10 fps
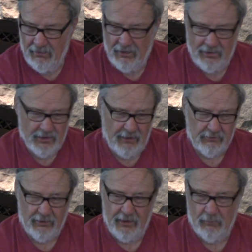he's out
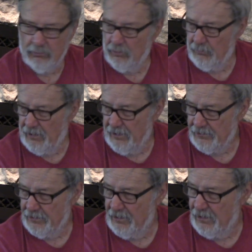there eating
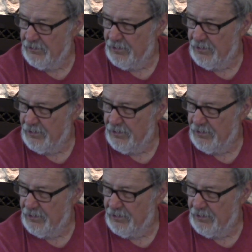blueberries, and there's